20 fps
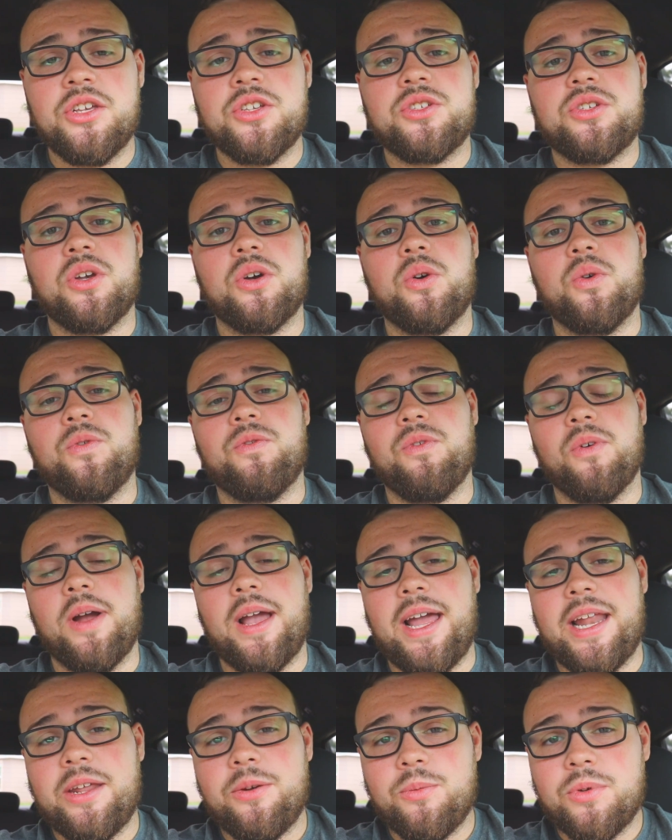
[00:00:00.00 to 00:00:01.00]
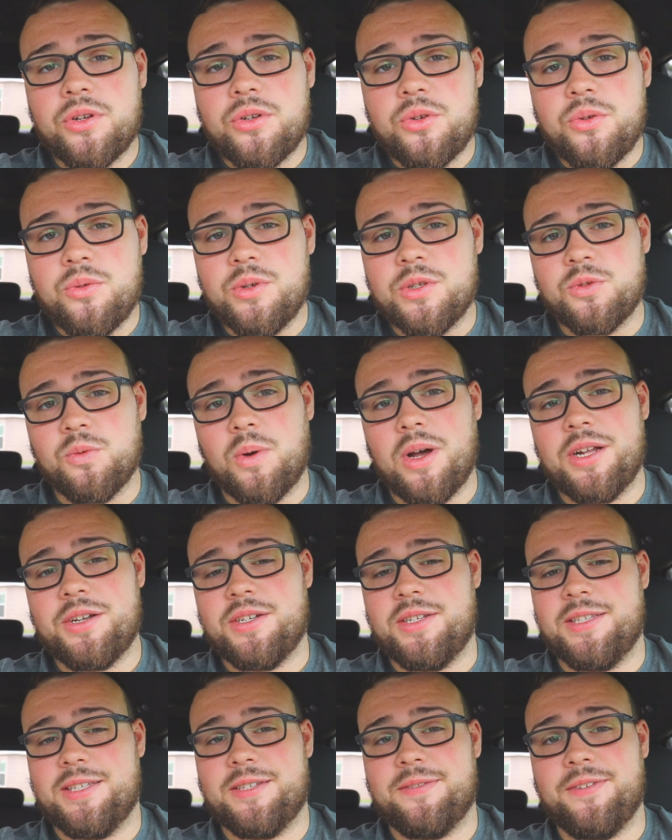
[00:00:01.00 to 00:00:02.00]
So for anyone who is
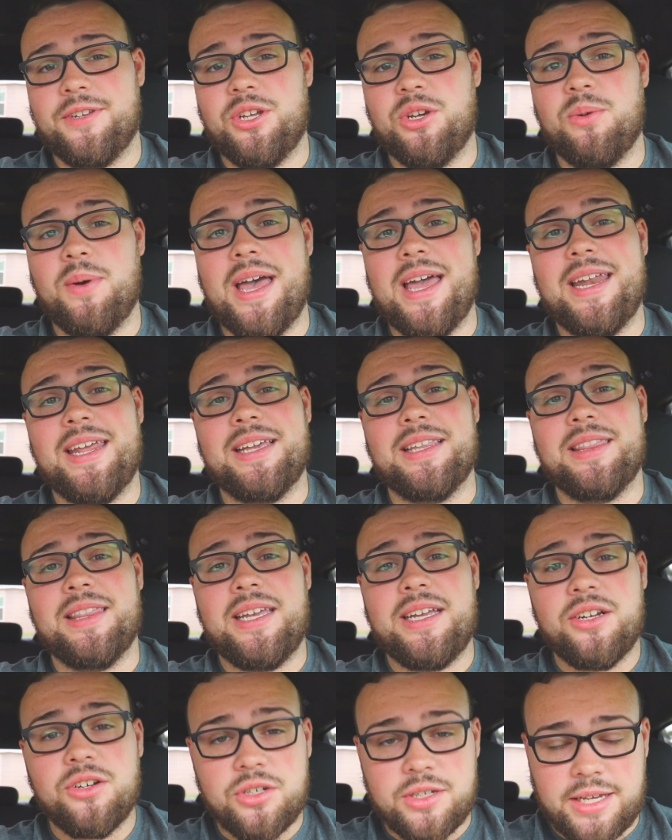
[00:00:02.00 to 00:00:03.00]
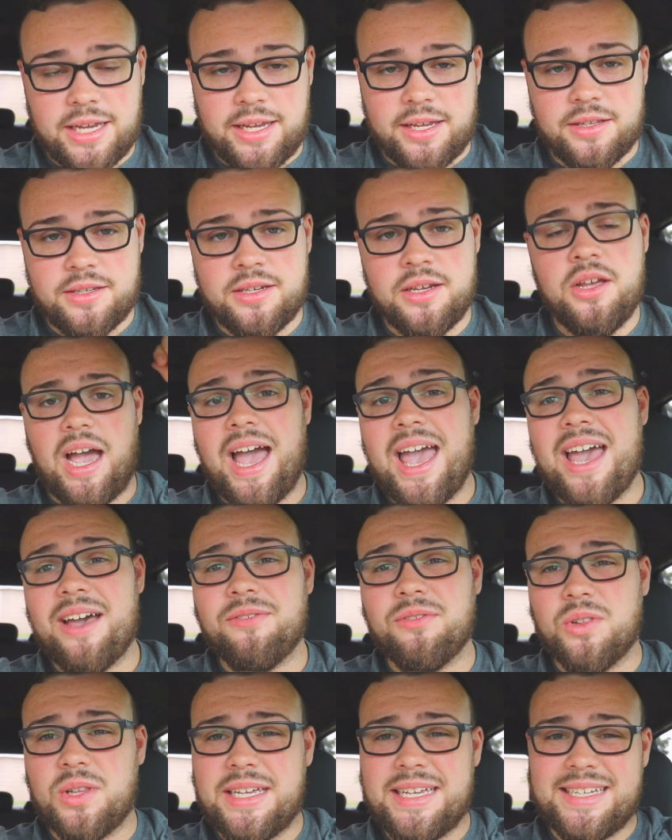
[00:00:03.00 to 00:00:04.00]
watching this video at a later date, I
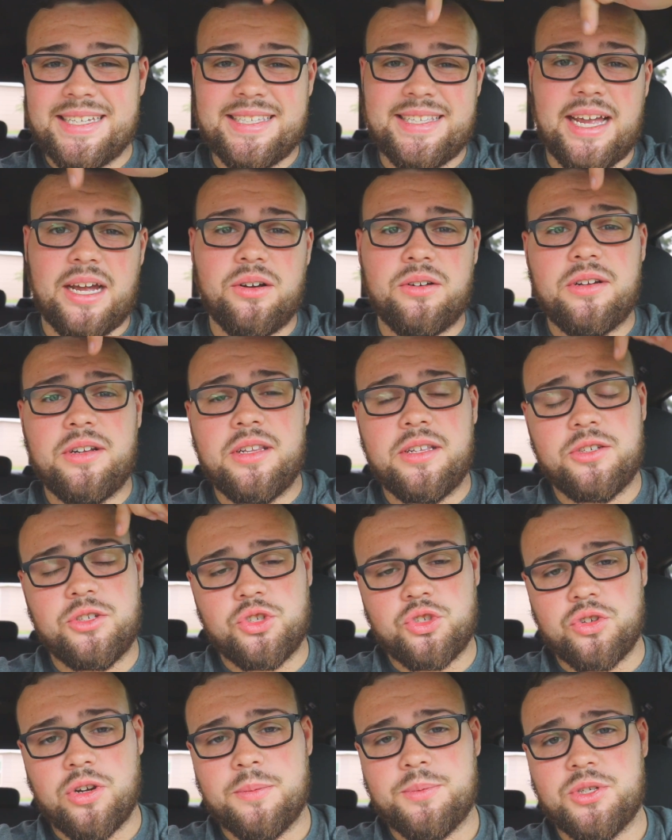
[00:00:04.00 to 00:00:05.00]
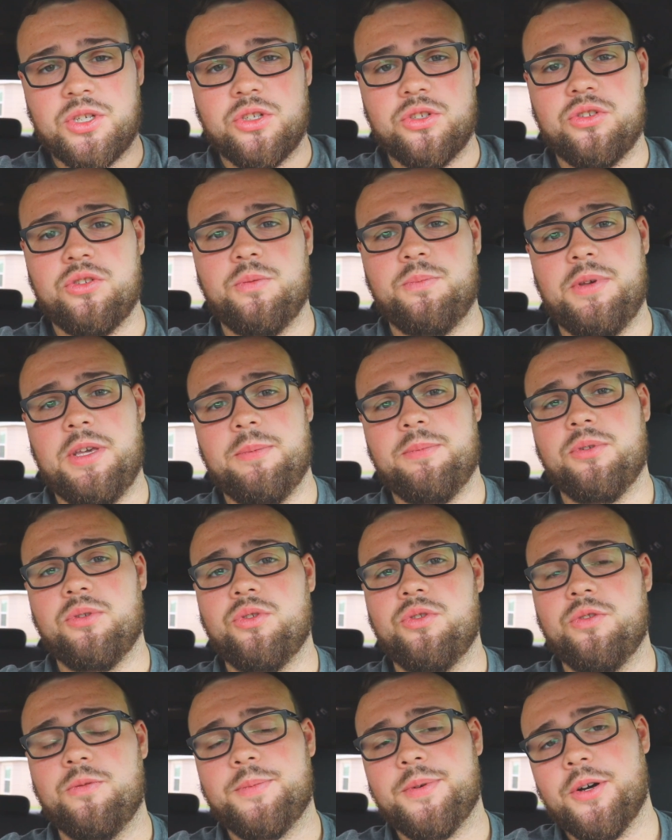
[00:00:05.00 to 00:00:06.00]
have links down in the description to
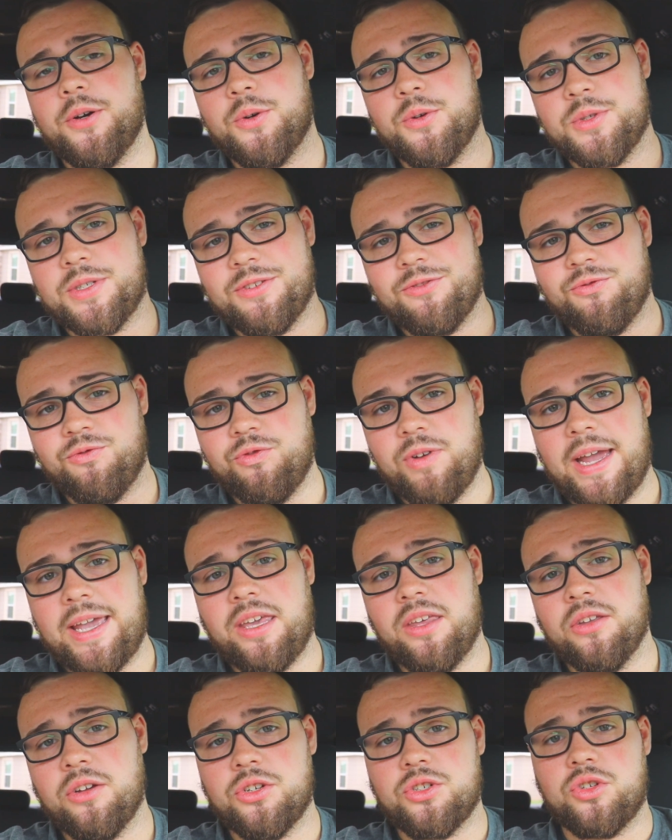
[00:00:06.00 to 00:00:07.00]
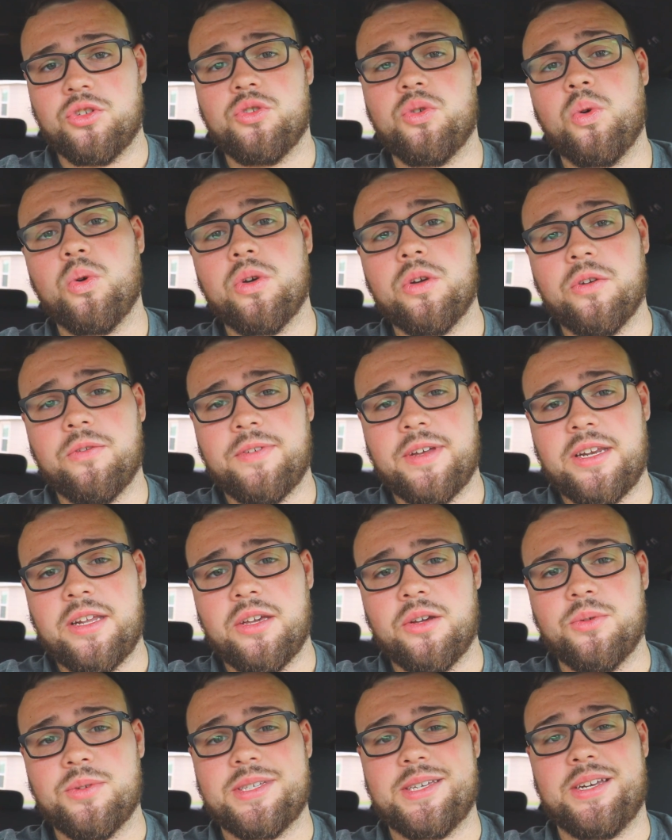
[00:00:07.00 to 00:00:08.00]
people who post regular tutorial
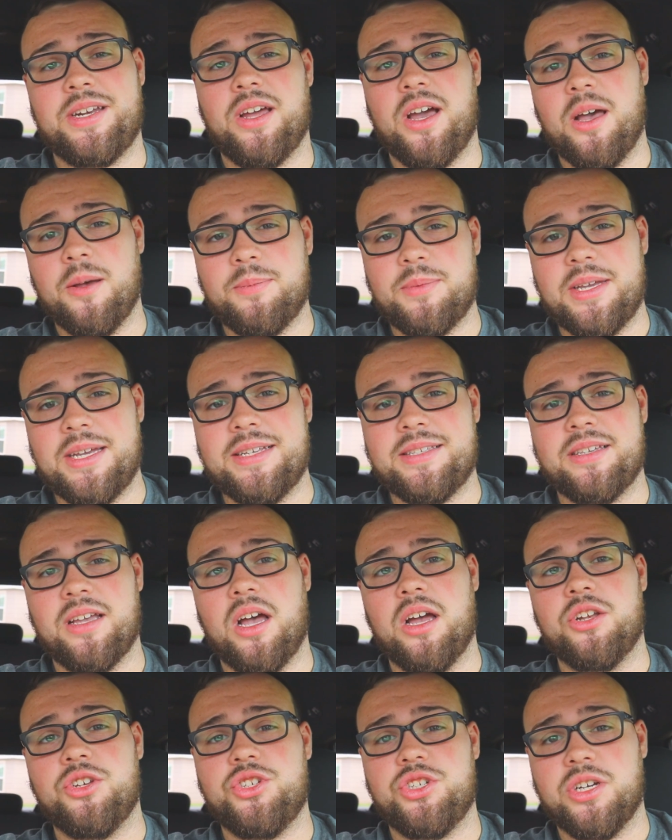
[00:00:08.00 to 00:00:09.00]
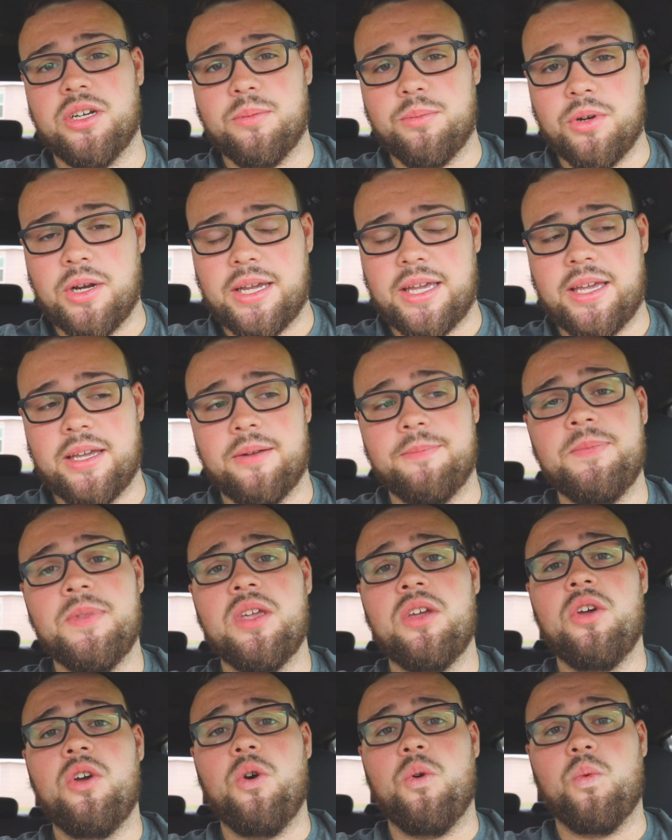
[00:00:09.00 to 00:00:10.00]
videos and updates on
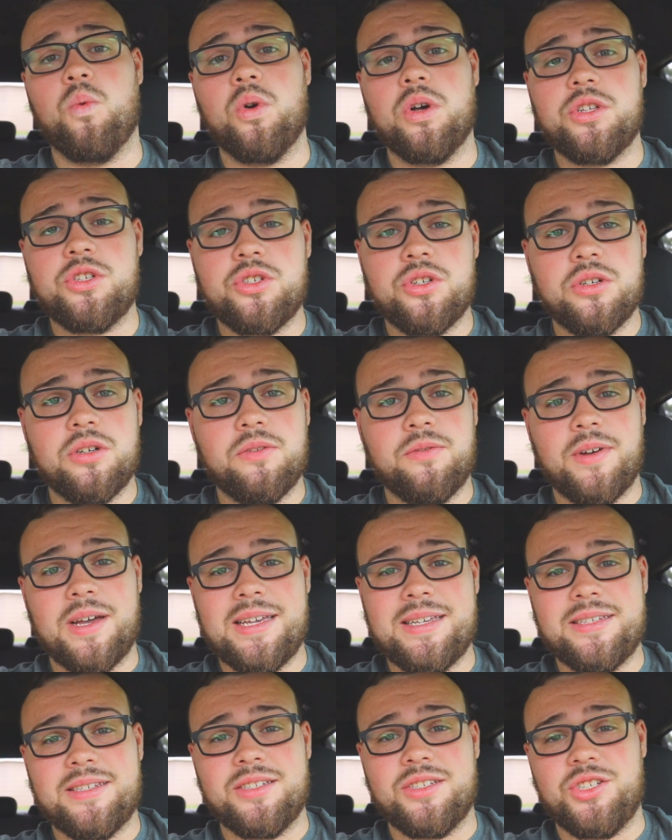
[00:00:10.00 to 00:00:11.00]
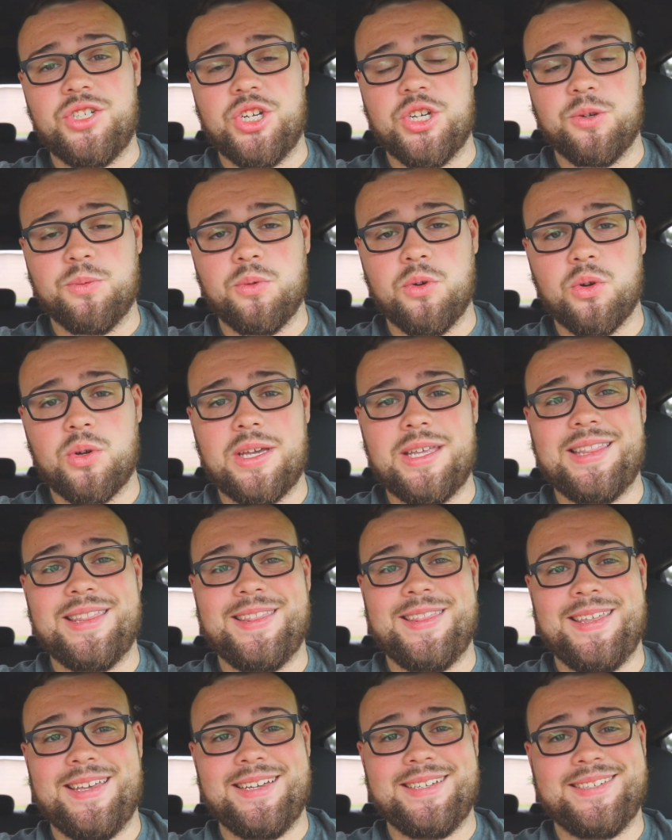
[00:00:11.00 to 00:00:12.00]
jailbreaking. Once your device is
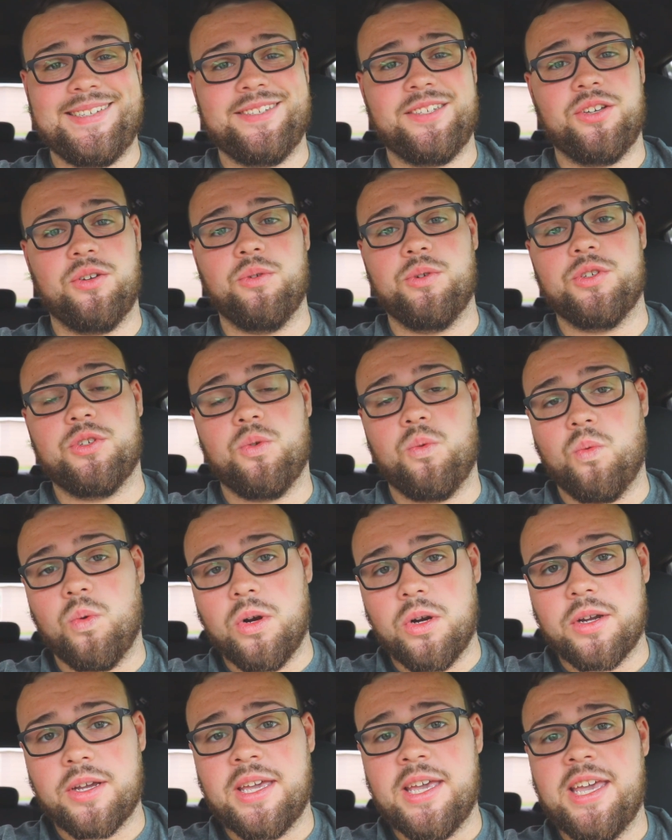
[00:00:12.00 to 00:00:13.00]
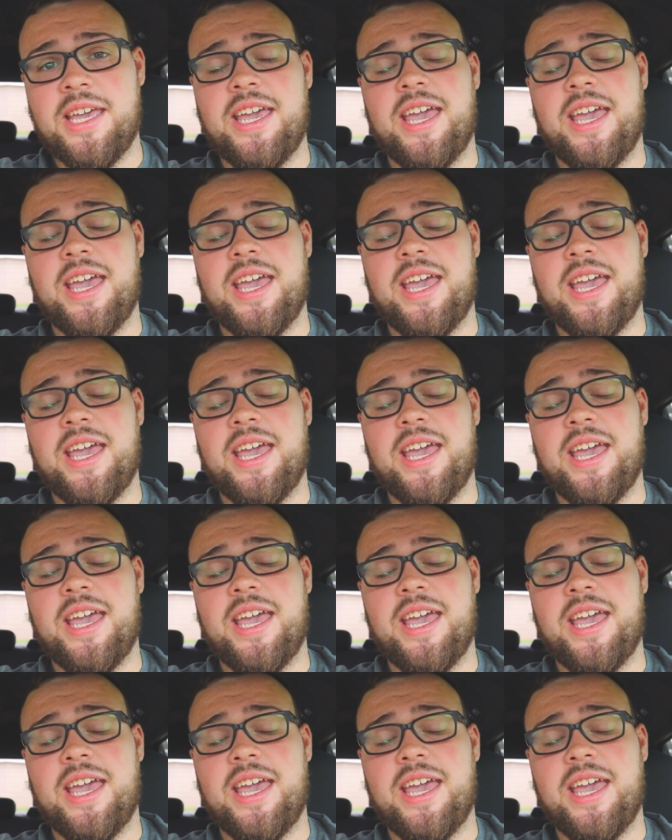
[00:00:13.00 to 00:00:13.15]
jailbroken, this is going to work.